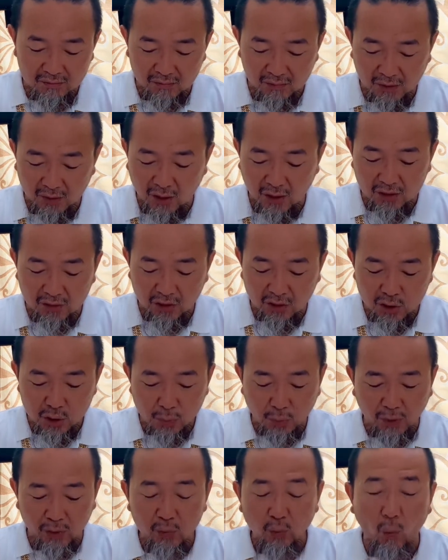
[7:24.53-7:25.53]
they
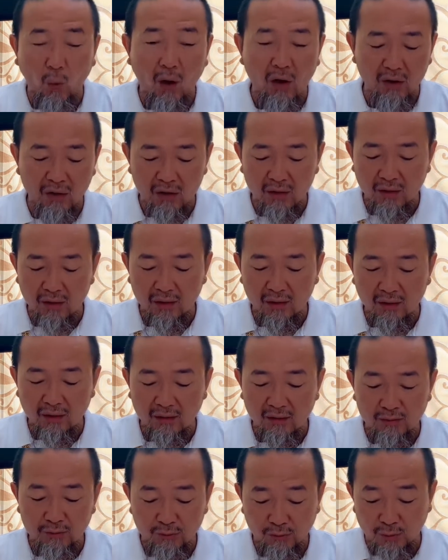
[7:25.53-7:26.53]
sprayed water
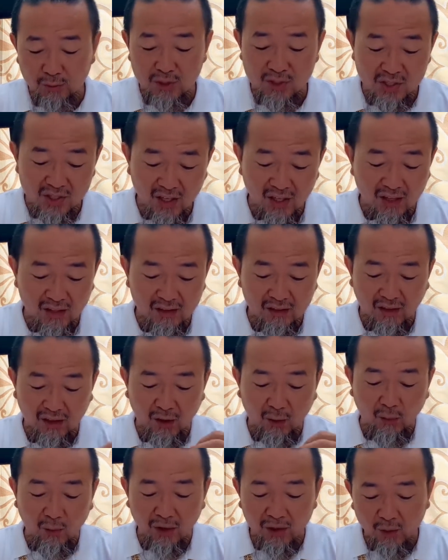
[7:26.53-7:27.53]
from the sink, like a
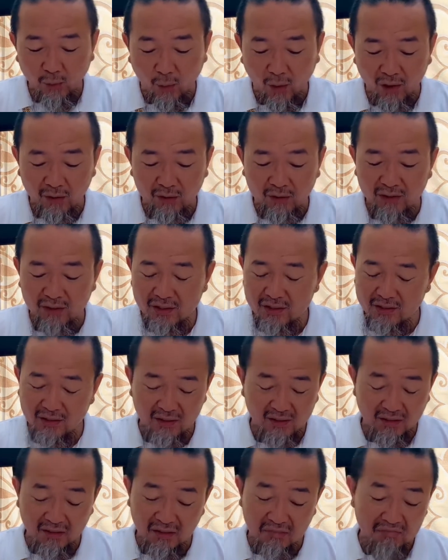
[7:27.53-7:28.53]
running water on this,
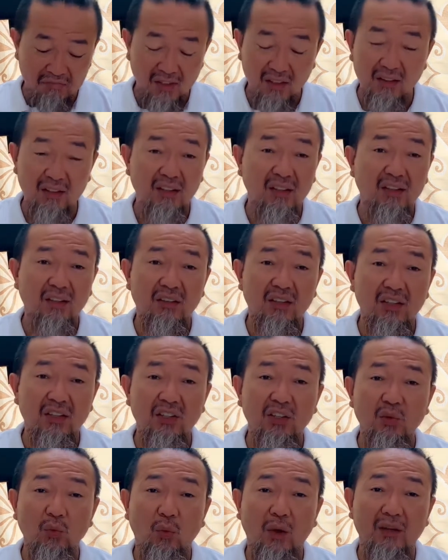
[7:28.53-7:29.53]
and it
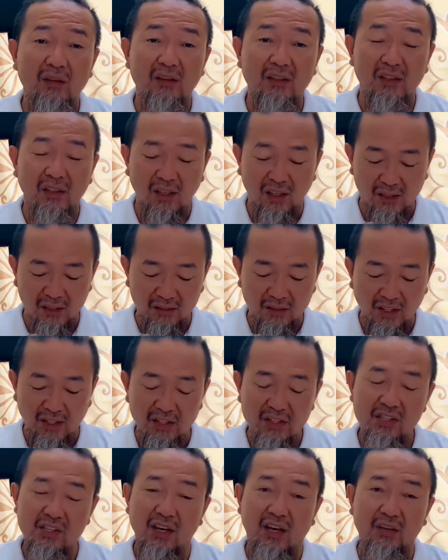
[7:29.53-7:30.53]
didn't wet the
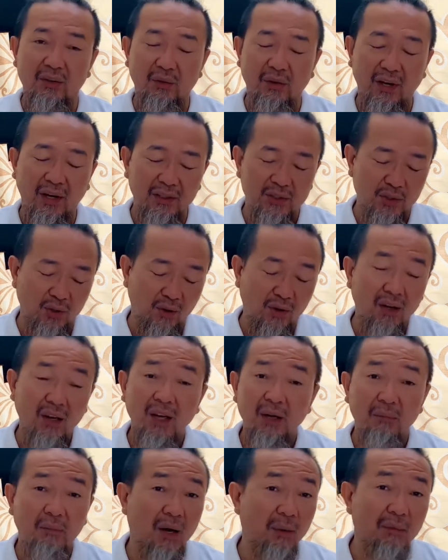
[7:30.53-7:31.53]
inside, okay? So,
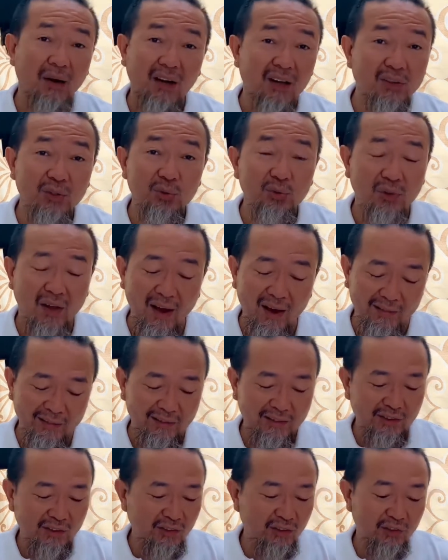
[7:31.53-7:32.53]
but I'm not going to do that.
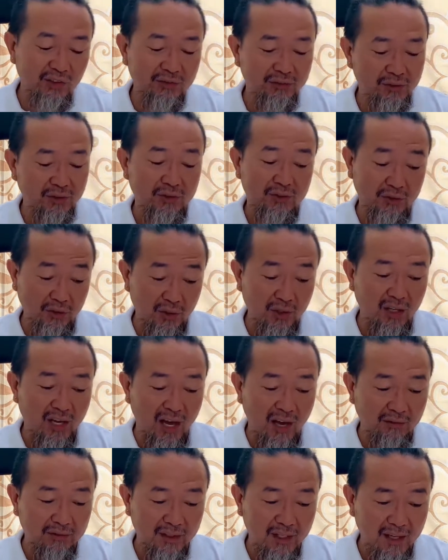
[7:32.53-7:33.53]
You can
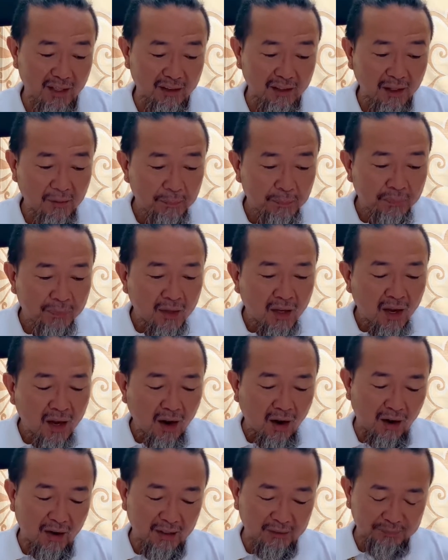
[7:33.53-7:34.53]
have that.
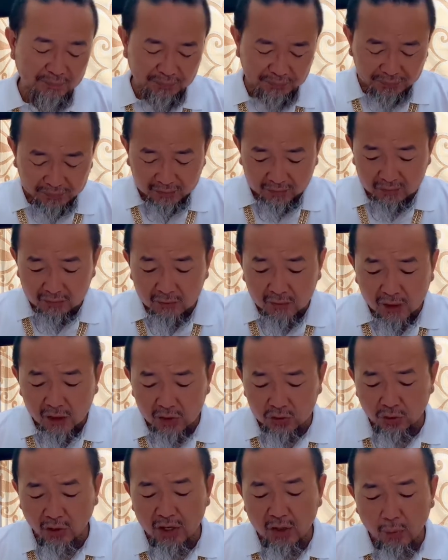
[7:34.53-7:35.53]
All right.
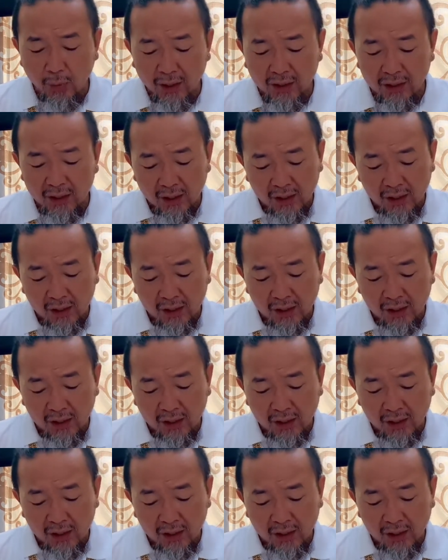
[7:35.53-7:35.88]
So anyway,